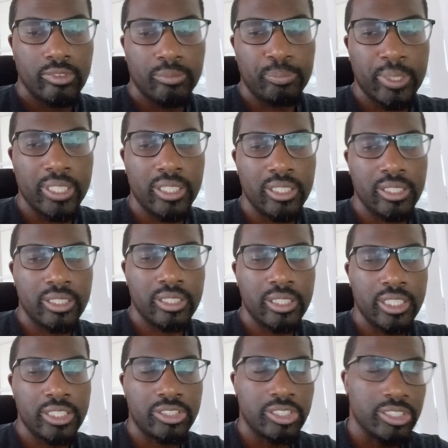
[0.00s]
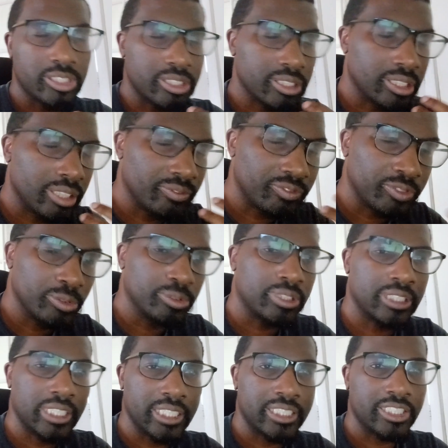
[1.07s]
But it's just,
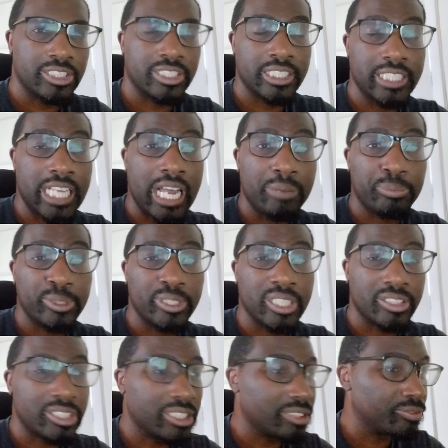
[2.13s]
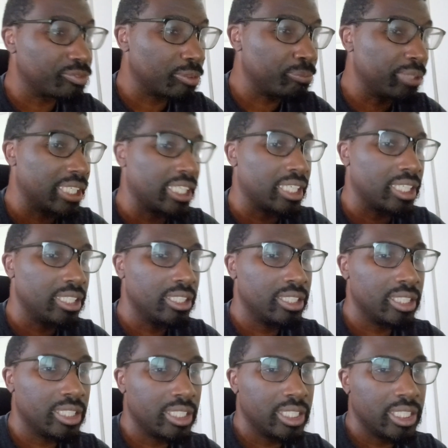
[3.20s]
unfortunately, it just didn't happen. I think for me,
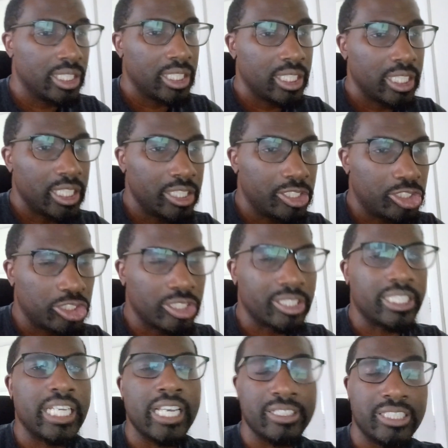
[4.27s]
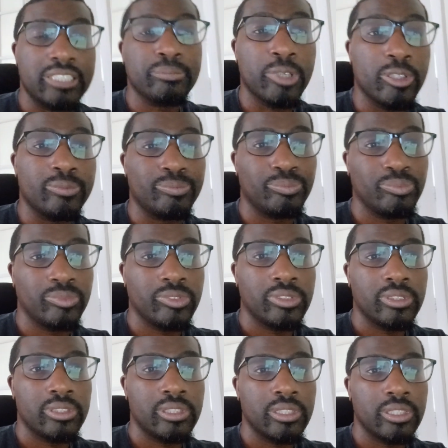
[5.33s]
he should have kept him on.
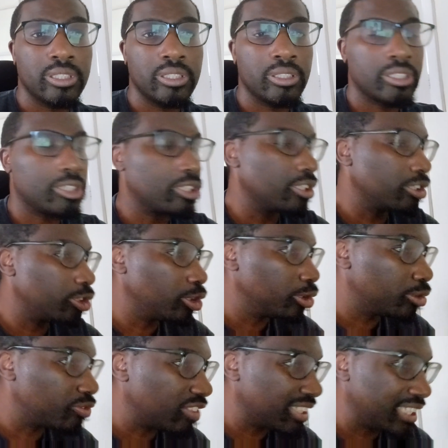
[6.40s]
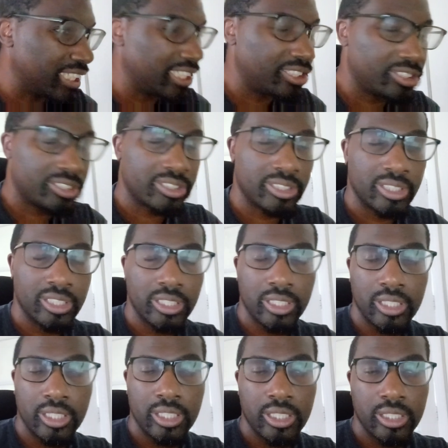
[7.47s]
Could have used Valise.
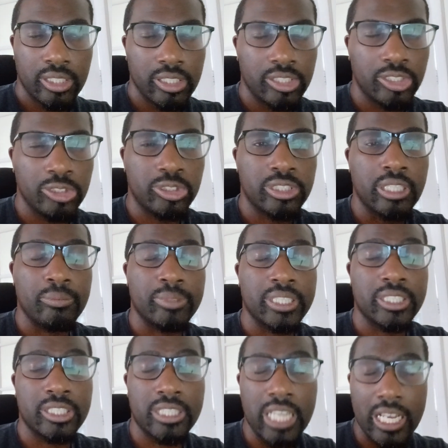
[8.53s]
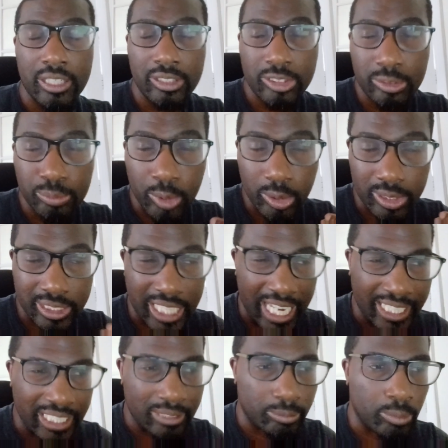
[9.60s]
Could have used somebody that is more
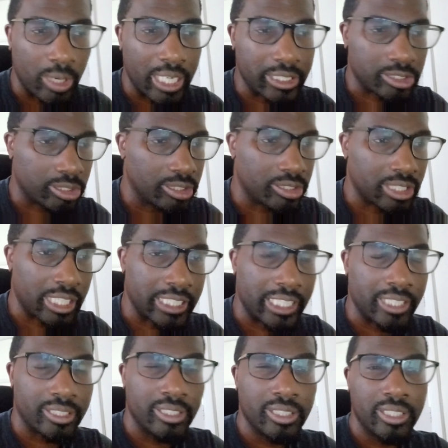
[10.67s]
attacking-wise, could have done it.